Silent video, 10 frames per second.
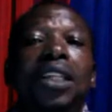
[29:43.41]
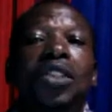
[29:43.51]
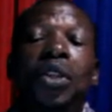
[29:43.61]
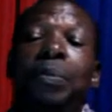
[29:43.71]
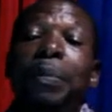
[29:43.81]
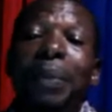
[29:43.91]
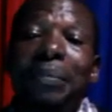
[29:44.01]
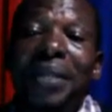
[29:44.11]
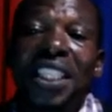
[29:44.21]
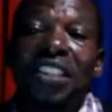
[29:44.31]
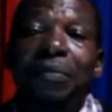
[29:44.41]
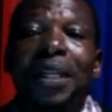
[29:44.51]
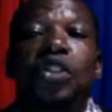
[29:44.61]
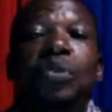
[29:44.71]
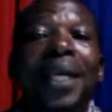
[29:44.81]
not be permissive,
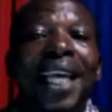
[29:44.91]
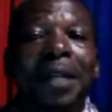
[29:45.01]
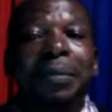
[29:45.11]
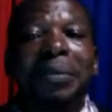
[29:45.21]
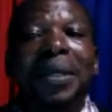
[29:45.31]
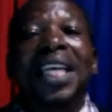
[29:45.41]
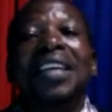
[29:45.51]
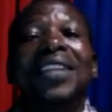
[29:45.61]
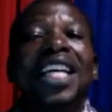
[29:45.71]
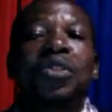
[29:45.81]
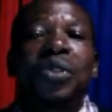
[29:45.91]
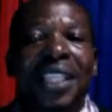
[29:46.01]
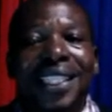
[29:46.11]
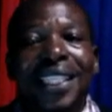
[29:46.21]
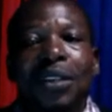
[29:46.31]
but you may help them. Even as you
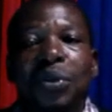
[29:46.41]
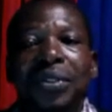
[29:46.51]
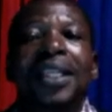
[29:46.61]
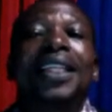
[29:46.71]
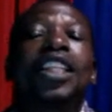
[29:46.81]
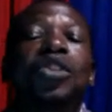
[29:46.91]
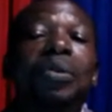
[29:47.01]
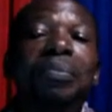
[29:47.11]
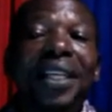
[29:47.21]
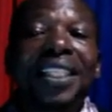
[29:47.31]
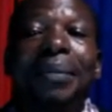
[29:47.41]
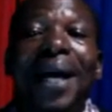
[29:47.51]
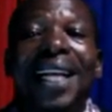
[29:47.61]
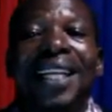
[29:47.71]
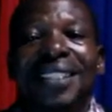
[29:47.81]
set the rules, that you'll make them
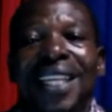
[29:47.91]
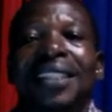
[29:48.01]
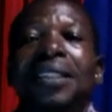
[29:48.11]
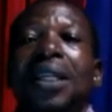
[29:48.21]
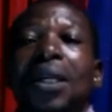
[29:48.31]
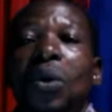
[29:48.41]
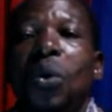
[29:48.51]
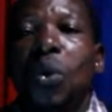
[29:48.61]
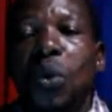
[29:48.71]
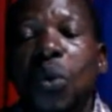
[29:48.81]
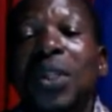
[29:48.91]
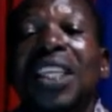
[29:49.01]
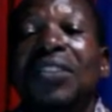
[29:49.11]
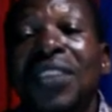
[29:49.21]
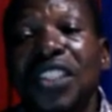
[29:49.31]
understand, you'll
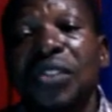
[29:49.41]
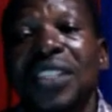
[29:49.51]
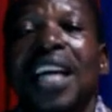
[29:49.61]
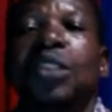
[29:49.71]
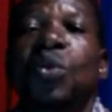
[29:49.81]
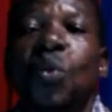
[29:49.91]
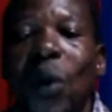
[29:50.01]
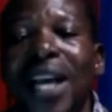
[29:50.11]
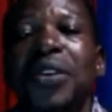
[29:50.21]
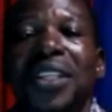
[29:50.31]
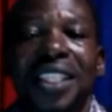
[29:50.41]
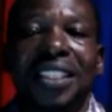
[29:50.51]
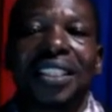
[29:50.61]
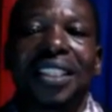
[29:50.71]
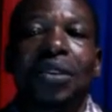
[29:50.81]
give reasons as to why you are
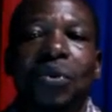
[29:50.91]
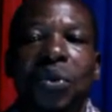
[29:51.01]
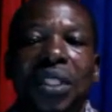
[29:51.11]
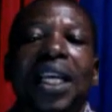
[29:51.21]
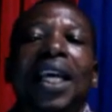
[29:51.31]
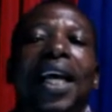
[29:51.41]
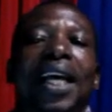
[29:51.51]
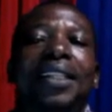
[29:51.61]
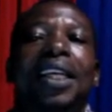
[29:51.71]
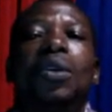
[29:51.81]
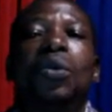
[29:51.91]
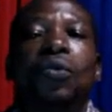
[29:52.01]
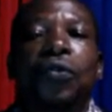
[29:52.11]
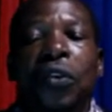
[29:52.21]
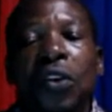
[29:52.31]
setting the rules, and they'll
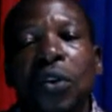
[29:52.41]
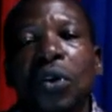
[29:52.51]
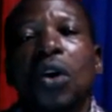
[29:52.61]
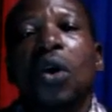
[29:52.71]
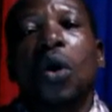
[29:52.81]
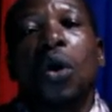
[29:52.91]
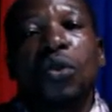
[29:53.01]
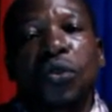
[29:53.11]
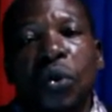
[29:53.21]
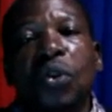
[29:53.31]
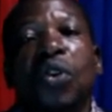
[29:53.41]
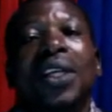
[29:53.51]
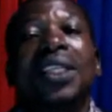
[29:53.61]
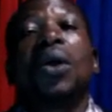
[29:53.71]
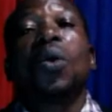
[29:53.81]
follow all through
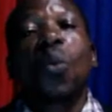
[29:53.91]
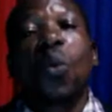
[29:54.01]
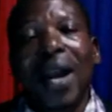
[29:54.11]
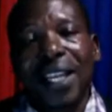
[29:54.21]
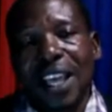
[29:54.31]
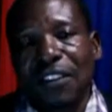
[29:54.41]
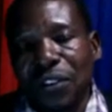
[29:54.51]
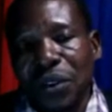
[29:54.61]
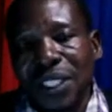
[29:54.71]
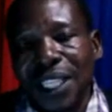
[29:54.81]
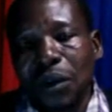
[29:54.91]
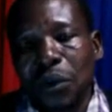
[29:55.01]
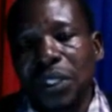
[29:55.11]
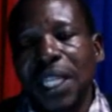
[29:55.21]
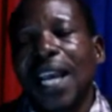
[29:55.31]
knowing why they are following the
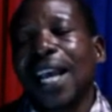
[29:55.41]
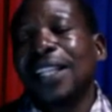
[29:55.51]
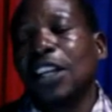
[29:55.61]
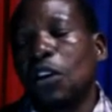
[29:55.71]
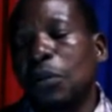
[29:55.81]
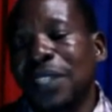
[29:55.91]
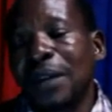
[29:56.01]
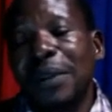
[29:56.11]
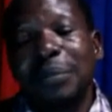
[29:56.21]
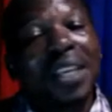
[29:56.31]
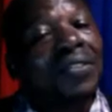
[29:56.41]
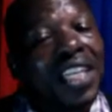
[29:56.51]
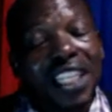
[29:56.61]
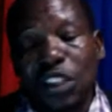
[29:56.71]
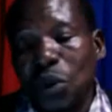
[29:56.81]
rules, and they'll observe them
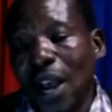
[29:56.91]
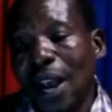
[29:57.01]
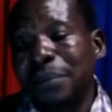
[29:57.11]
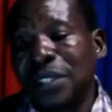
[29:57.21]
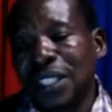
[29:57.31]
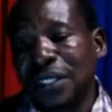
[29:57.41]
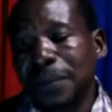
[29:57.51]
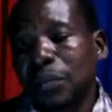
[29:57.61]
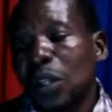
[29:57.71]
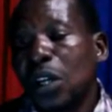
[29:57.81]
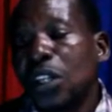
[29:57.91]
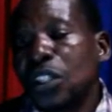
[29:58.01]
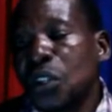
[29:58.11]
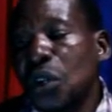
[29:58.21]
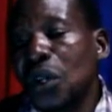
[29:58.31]
even in your absence.
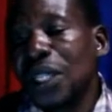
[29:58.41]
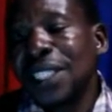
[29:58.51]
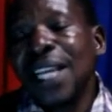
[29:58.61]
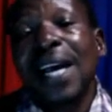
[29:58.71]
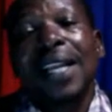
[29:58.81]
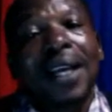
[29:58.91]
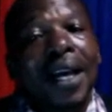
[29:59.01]
So, dear